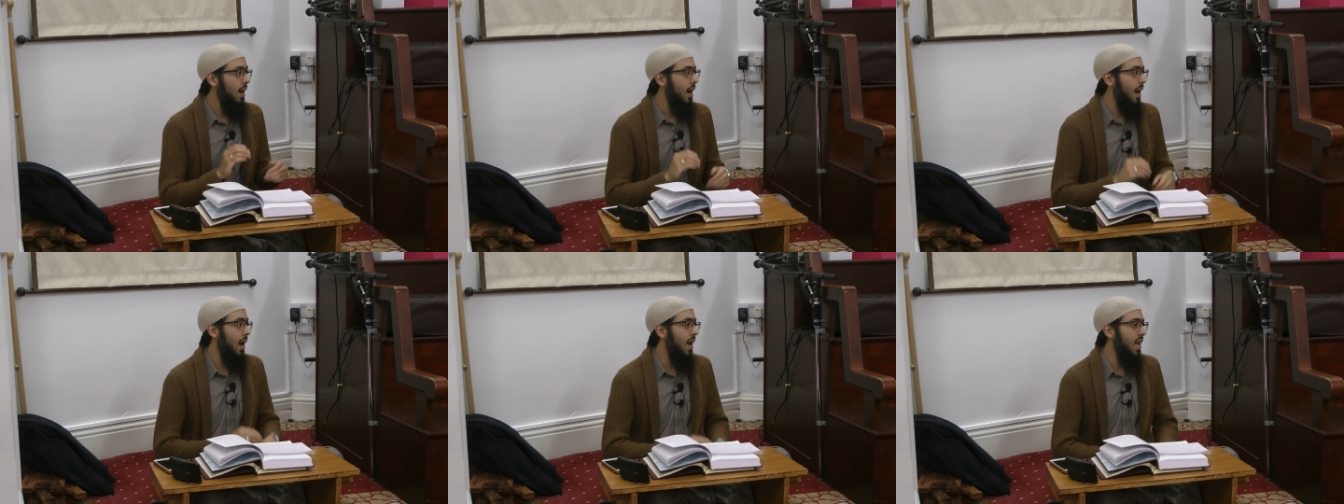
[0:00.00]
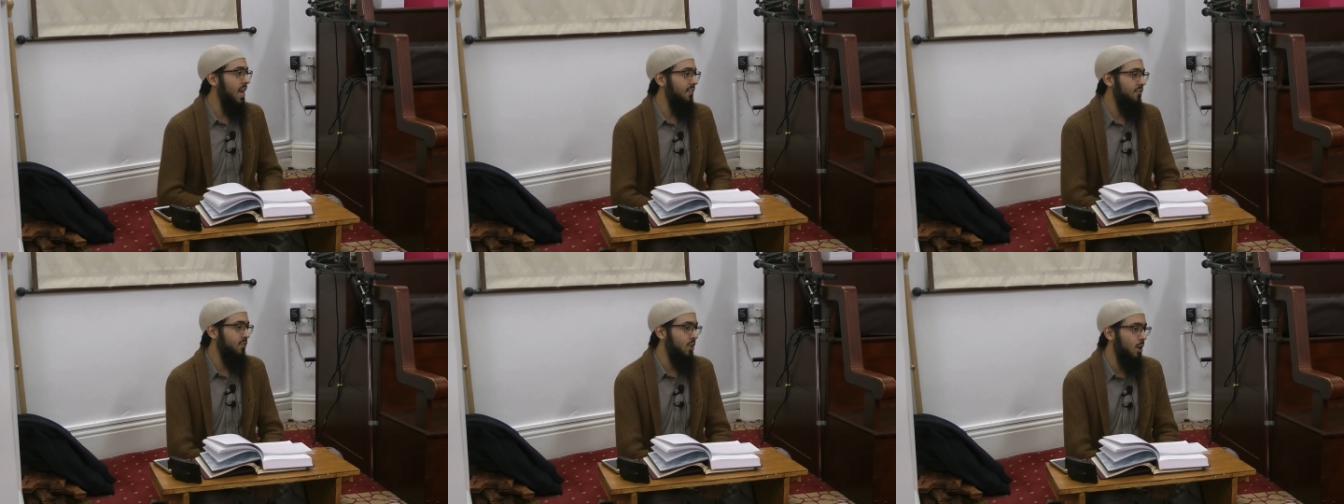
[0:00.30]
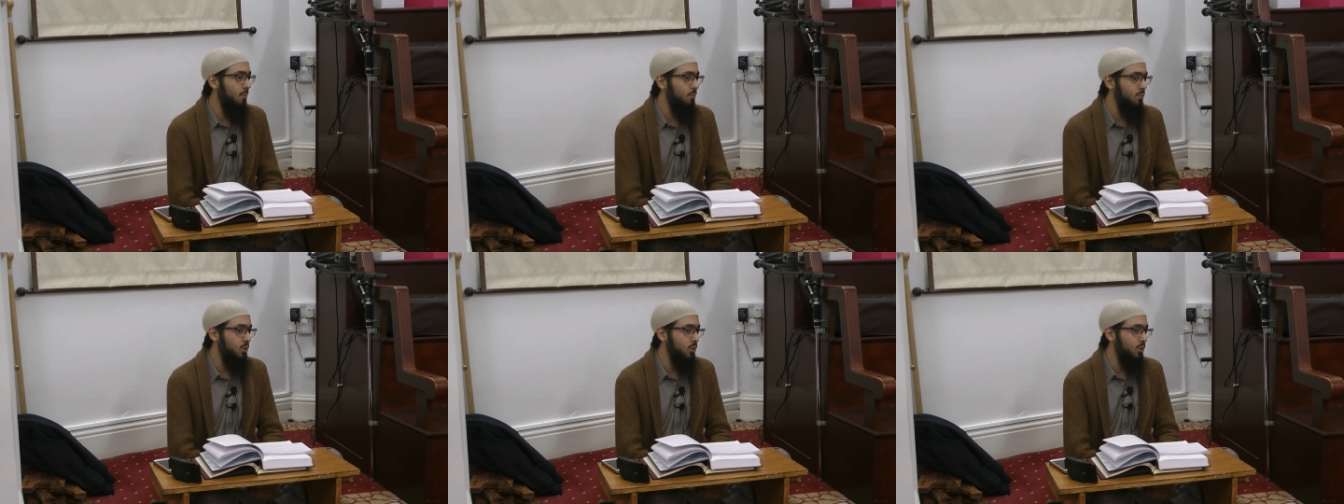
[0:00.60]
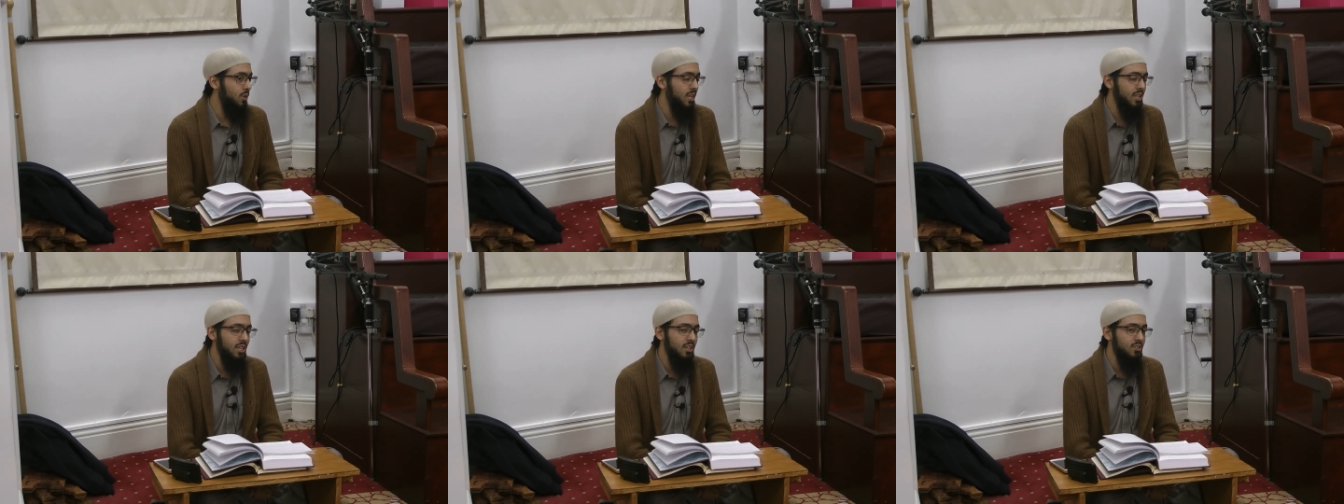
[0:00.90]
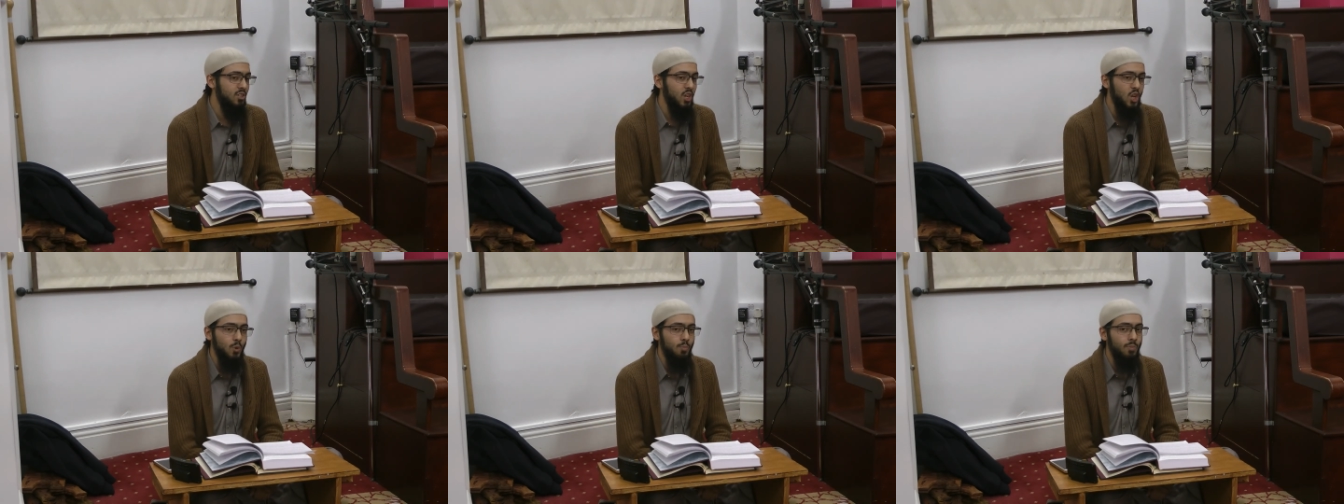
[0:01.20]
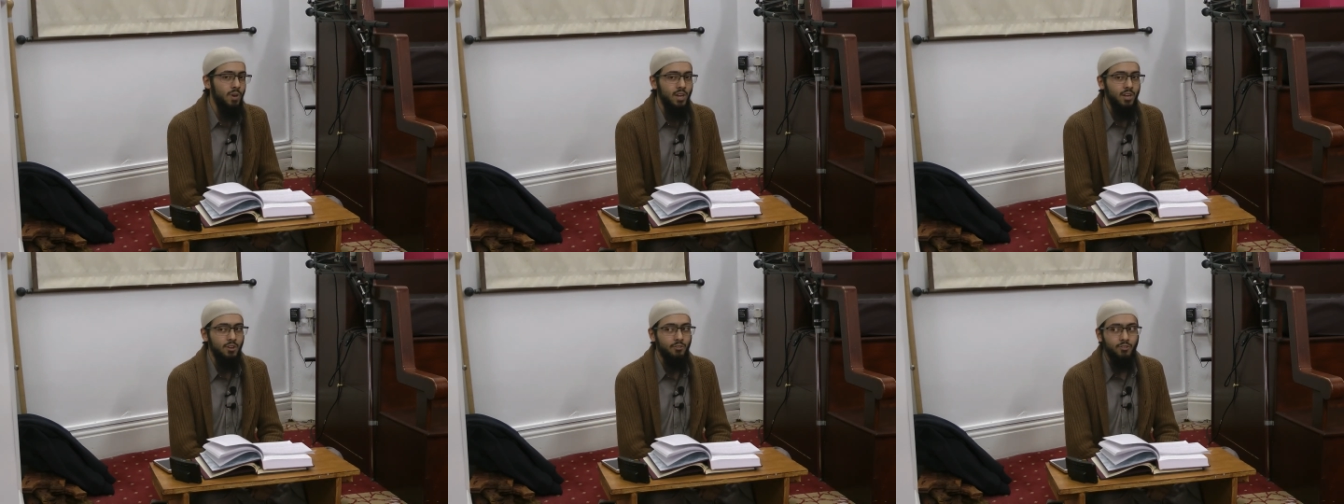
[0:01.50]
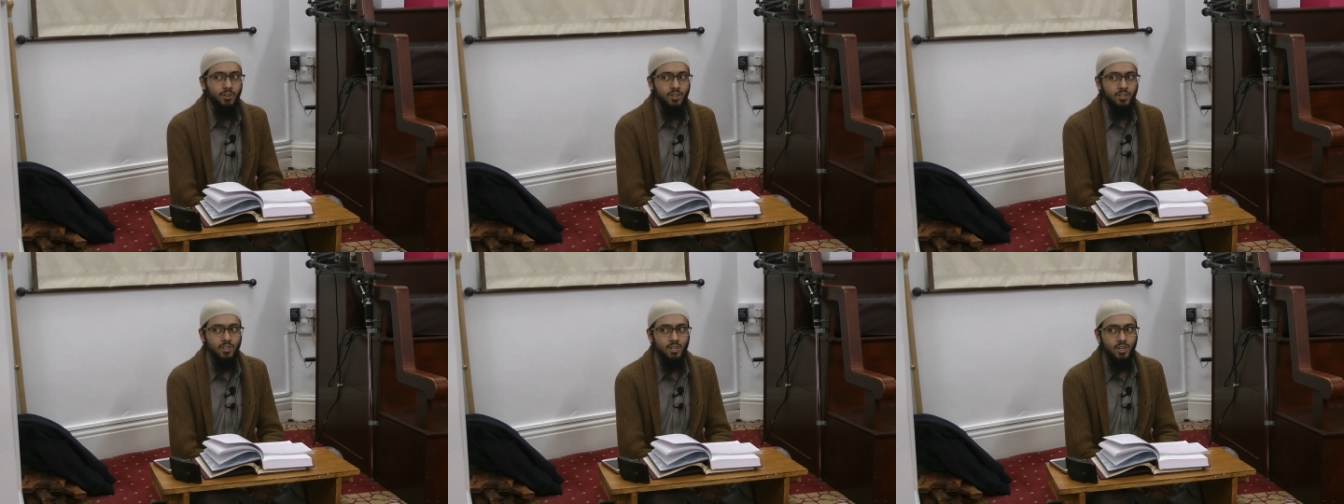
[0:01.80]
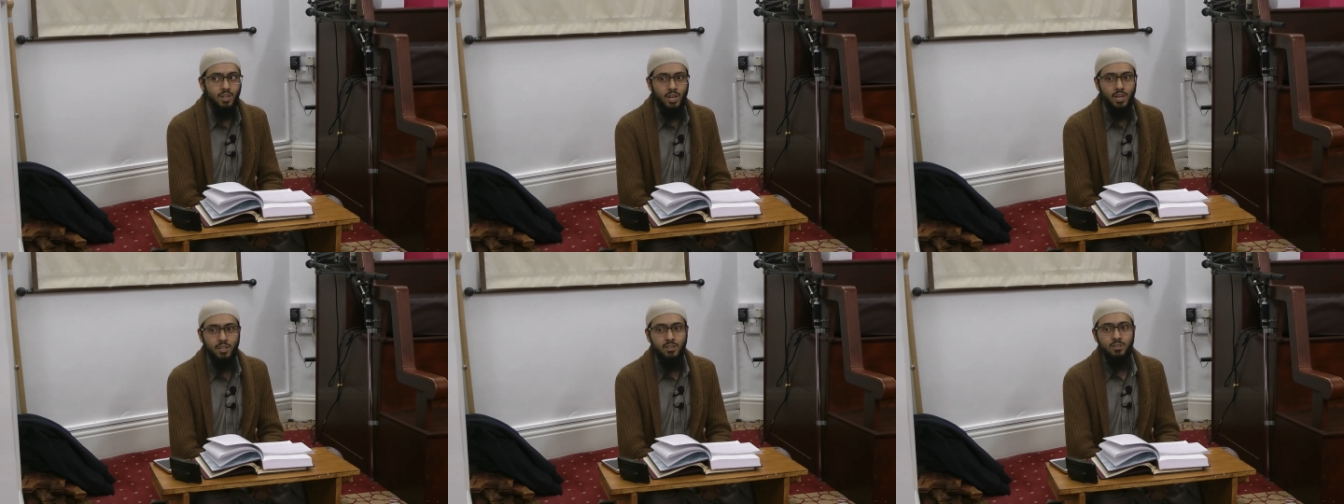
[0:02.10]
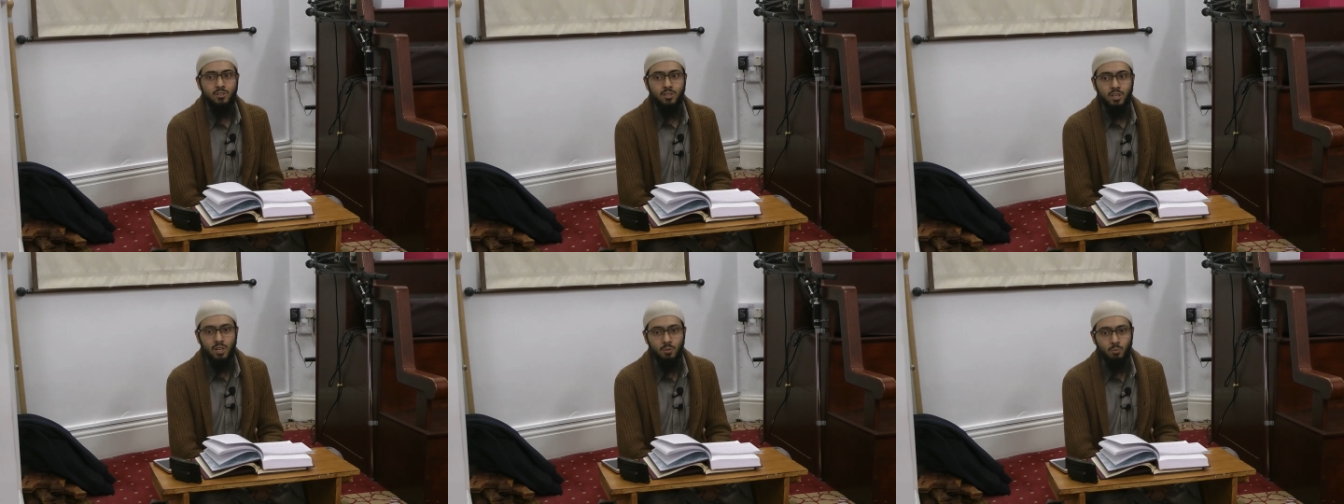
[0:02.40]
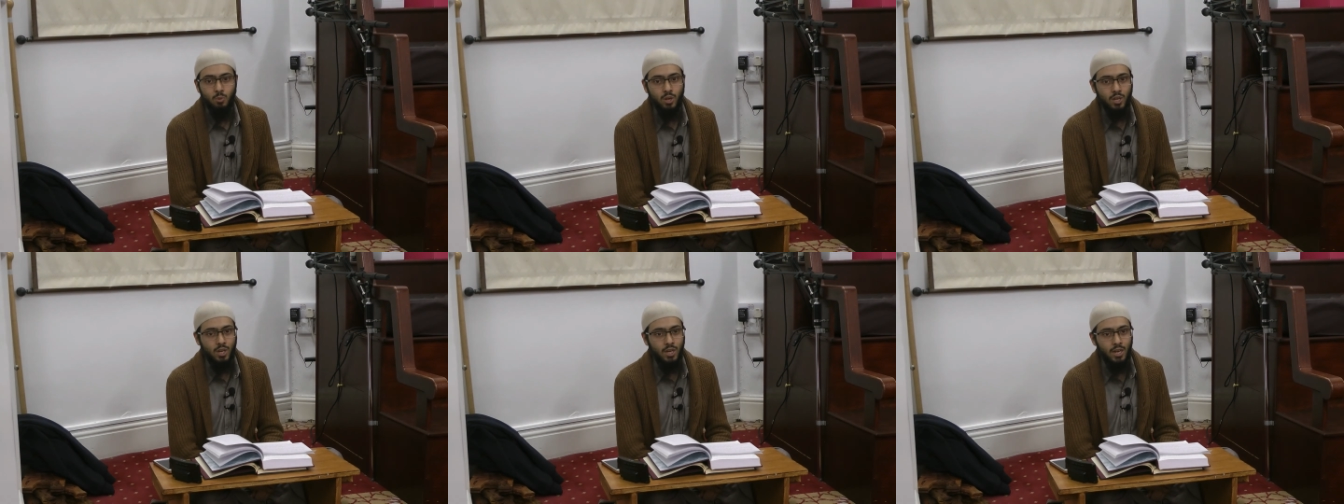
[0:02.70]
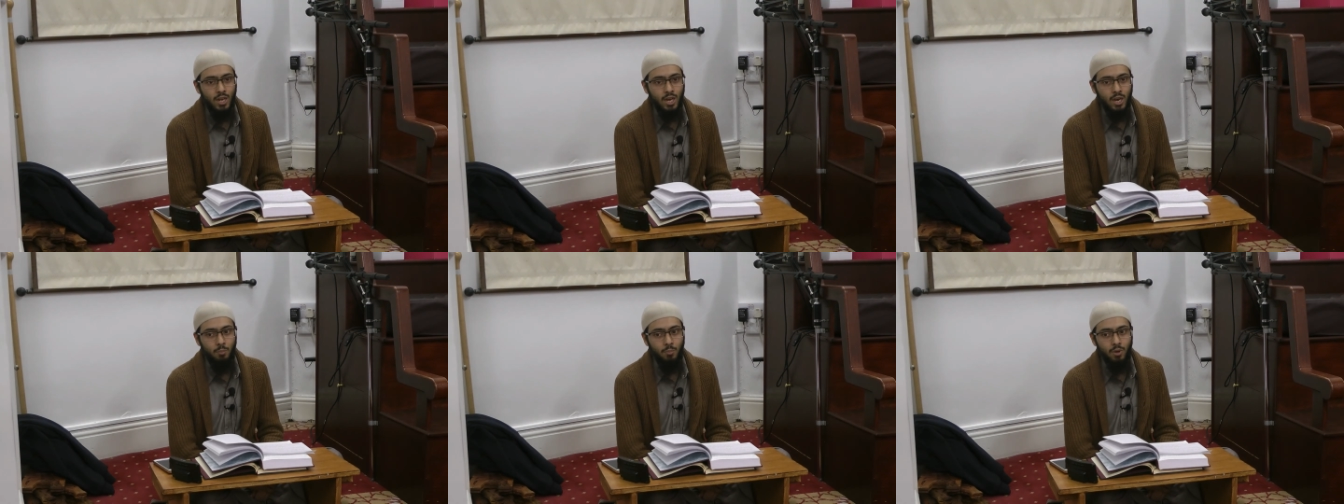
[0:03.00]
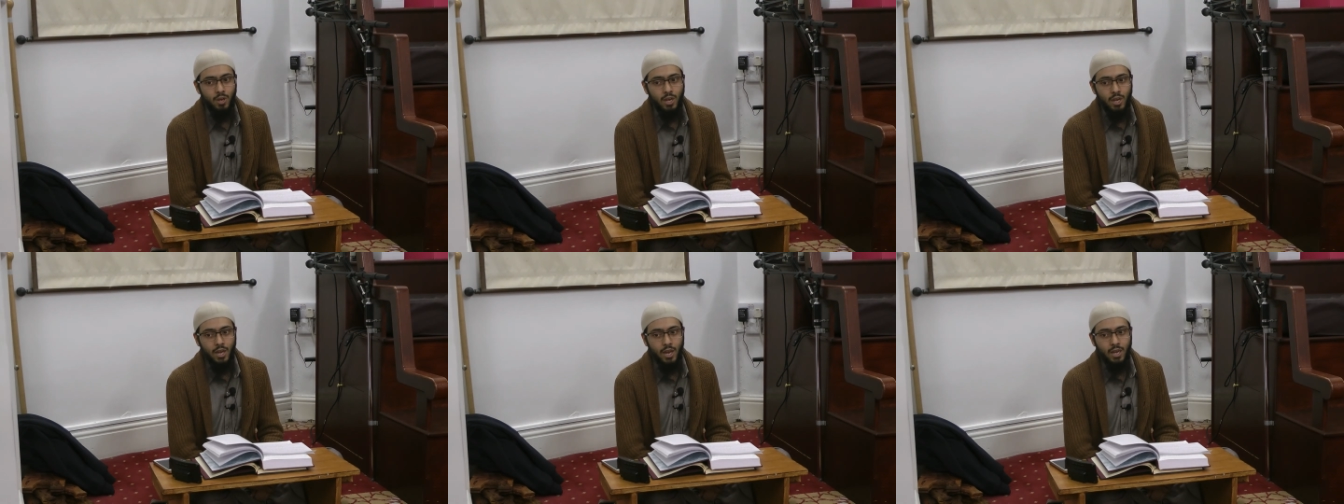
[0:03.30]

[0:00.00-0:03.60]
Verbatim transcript: i have come to that there's no benefit in this ilmul kalam